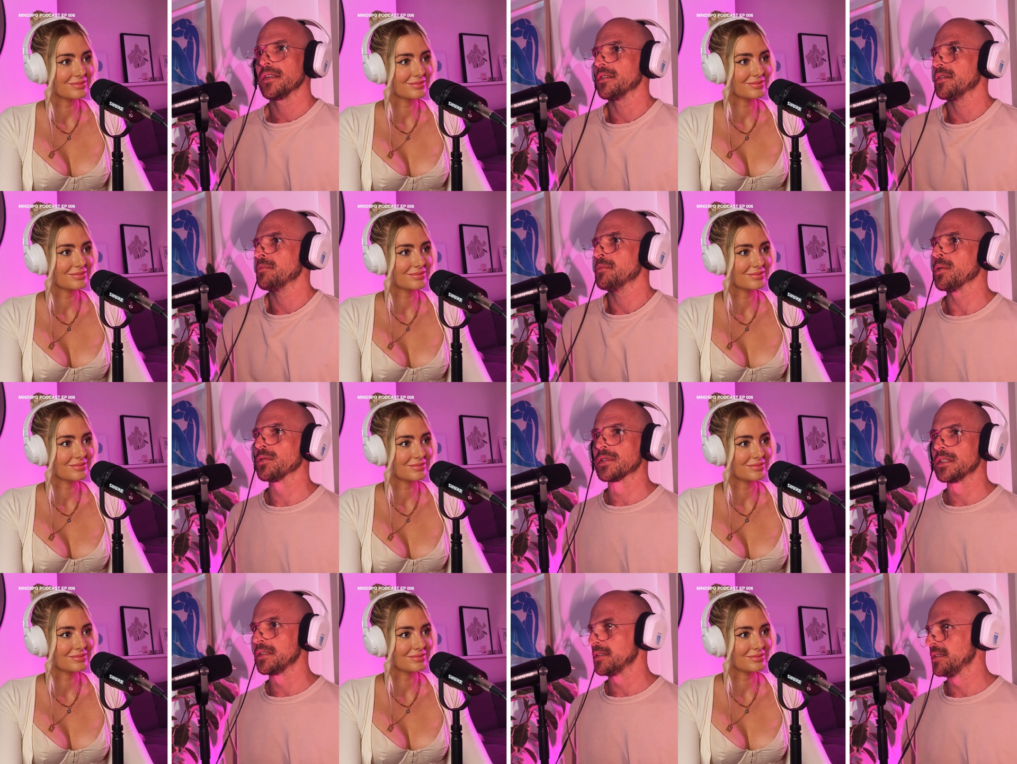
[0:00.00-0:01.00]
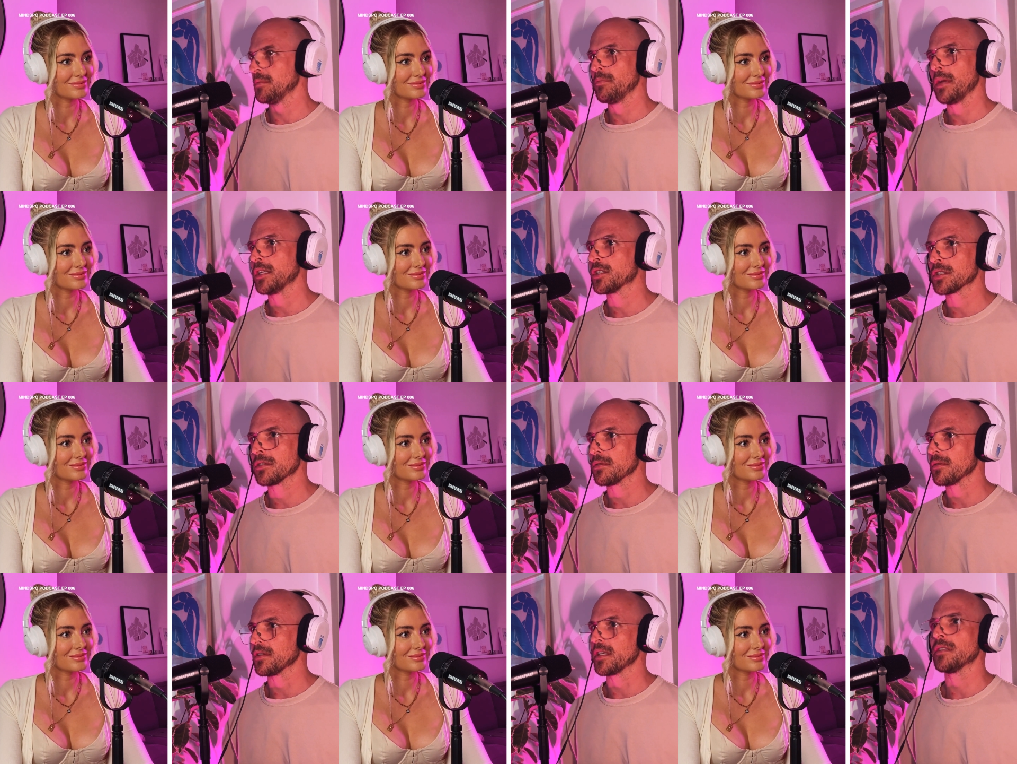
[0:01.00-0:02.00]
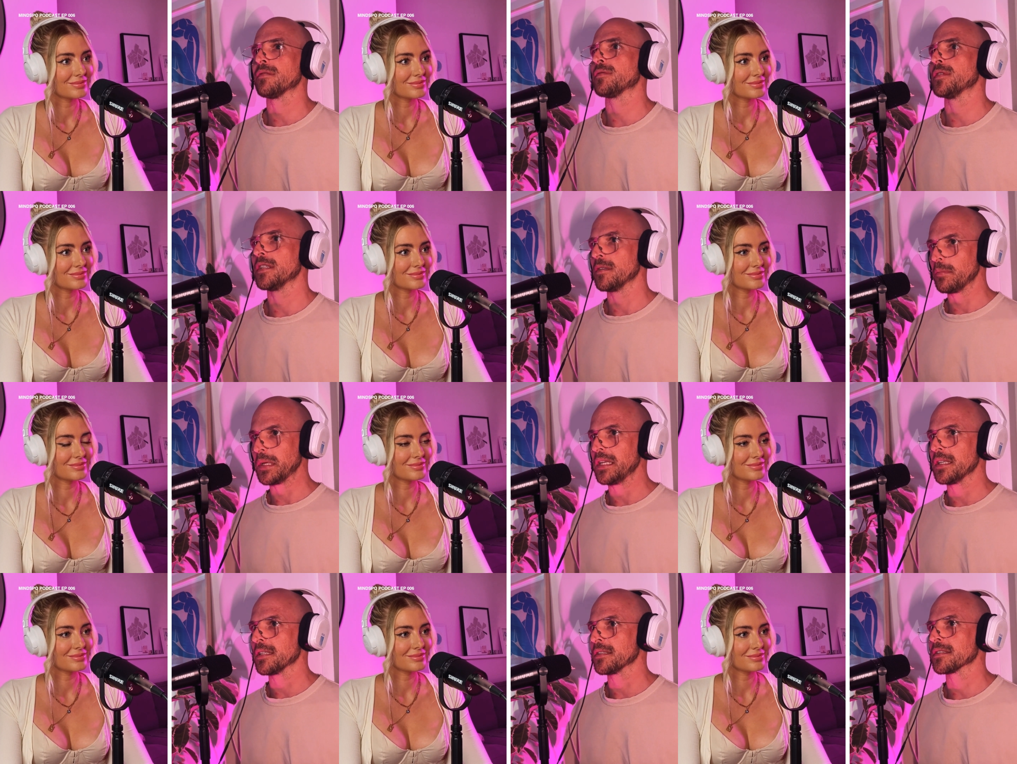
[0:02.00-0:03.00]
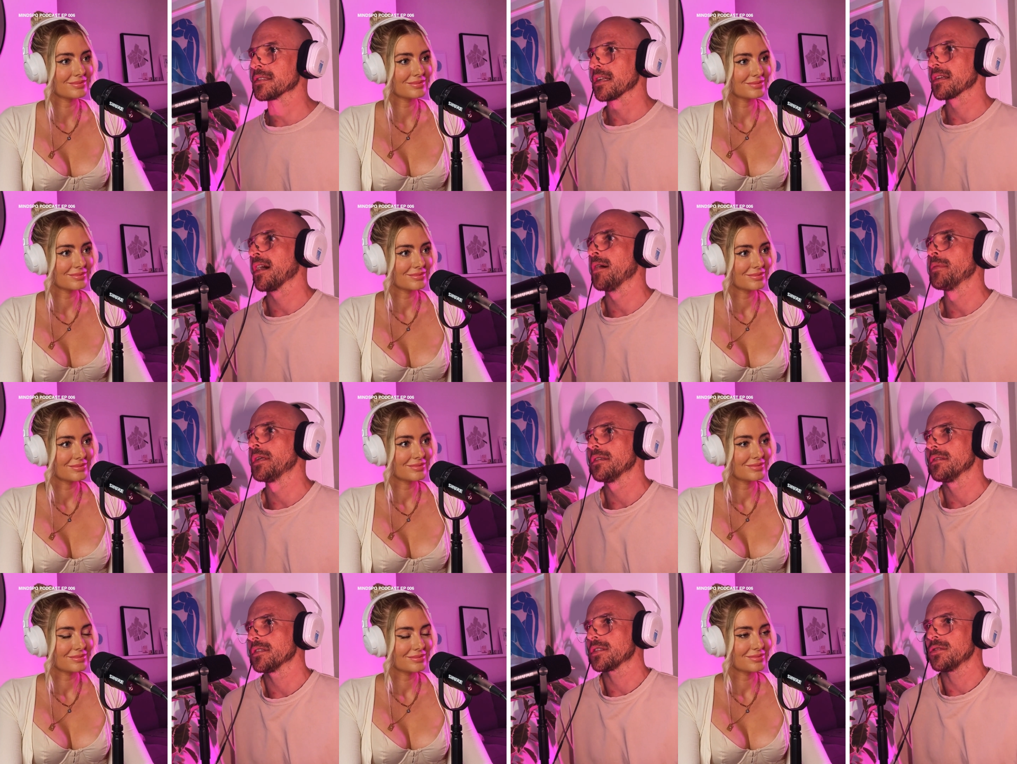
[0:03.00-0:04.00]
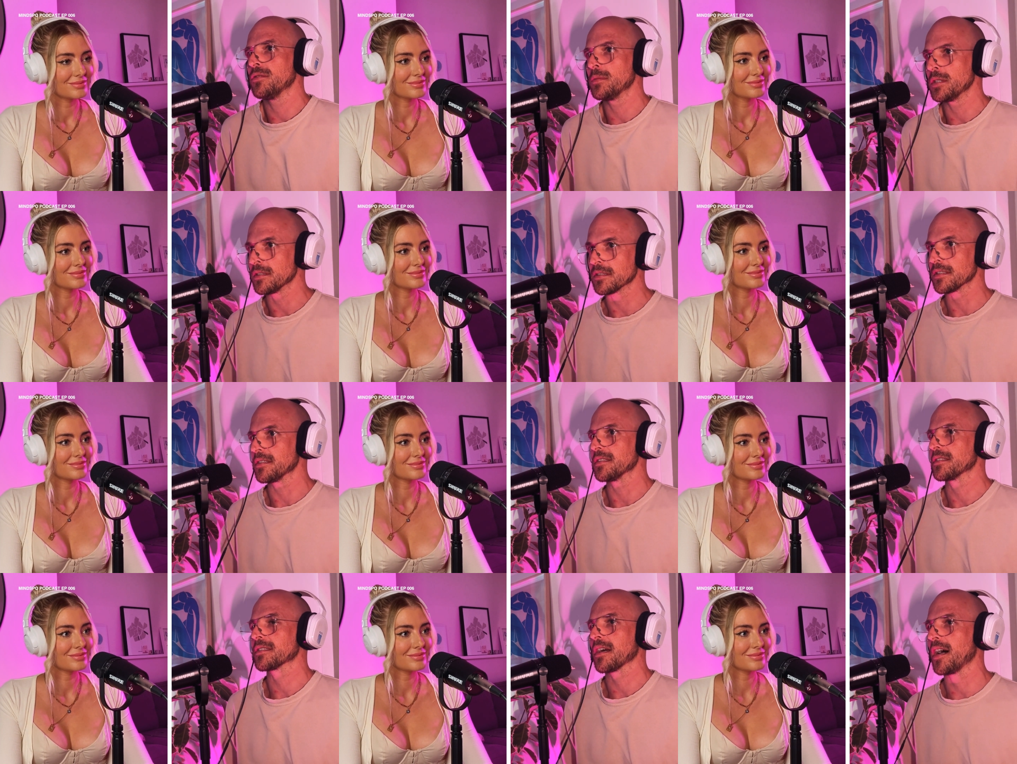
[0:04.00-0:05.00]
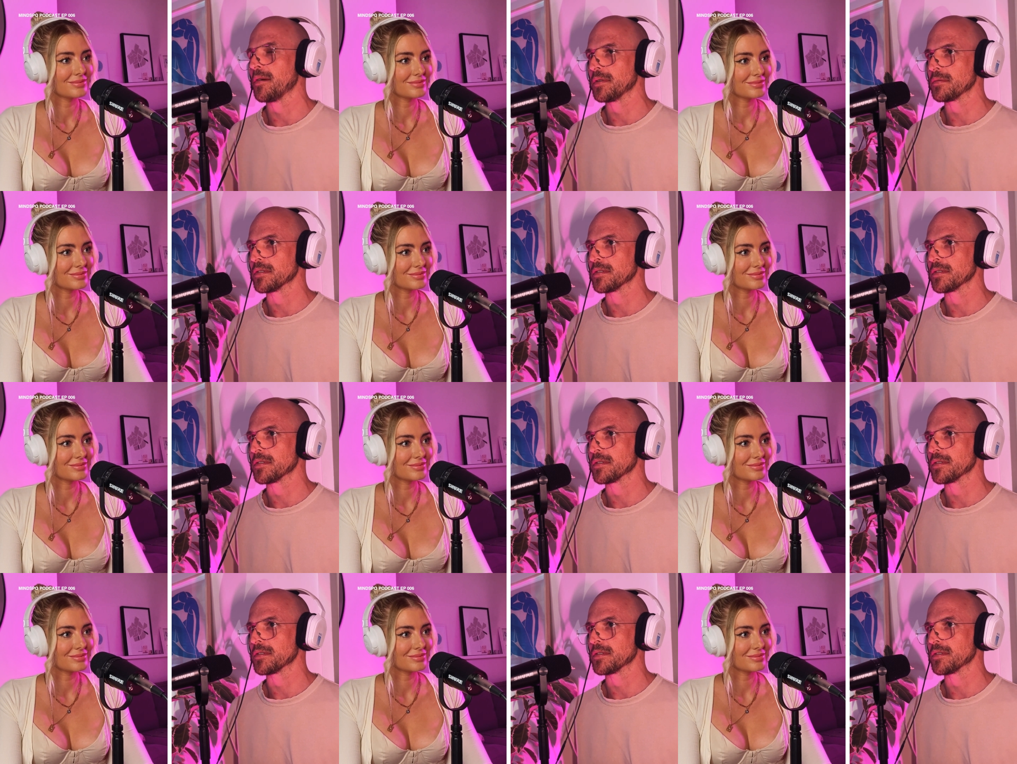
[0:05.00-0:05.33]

Speaker 1: you know, multi-dimensional, infinite beings that come here as humans in this time